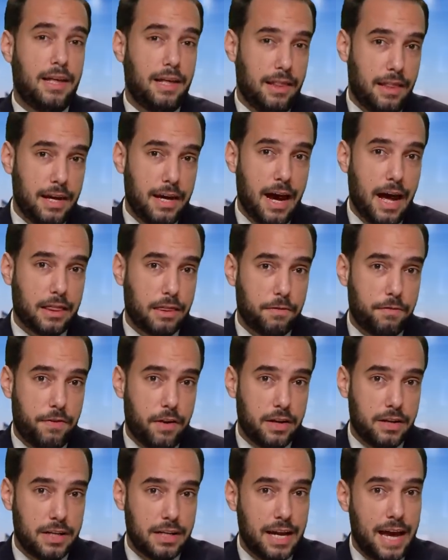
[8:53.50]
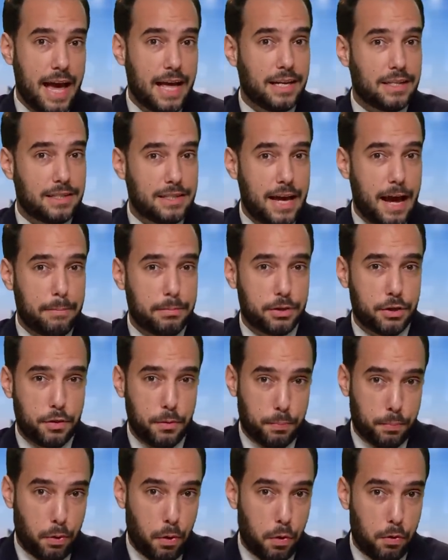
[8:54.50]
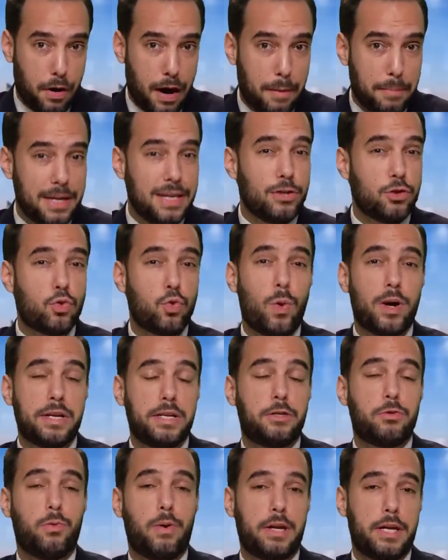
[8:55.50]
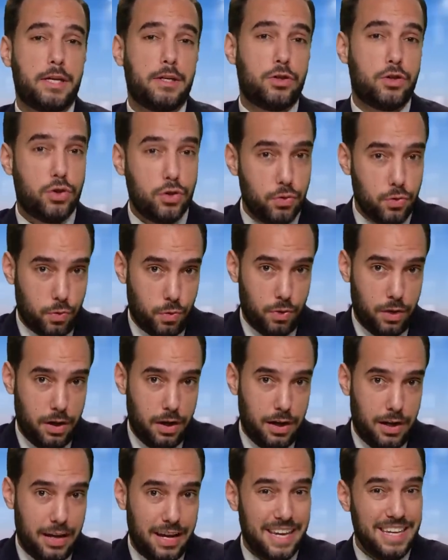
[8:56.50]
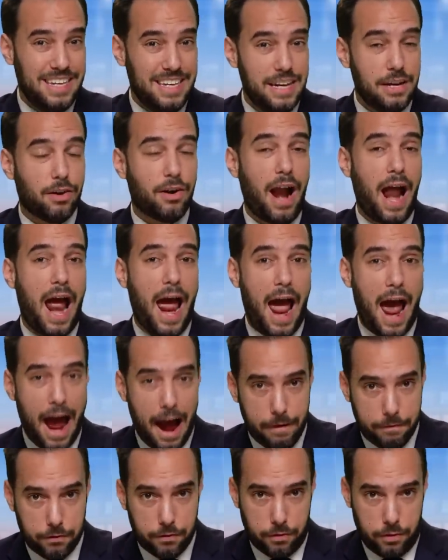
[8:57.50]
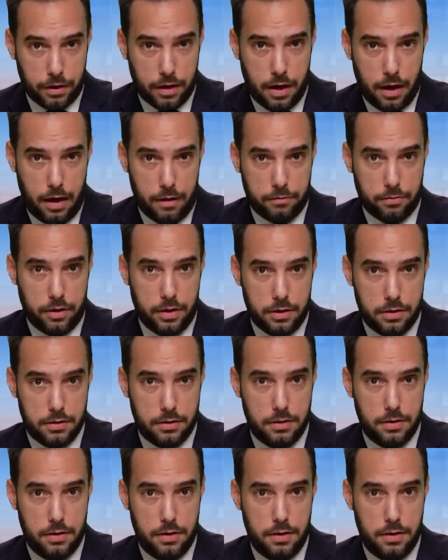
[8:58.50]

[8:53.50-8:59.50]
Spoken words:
they got the funding and established the program in 2022, a year after the conference.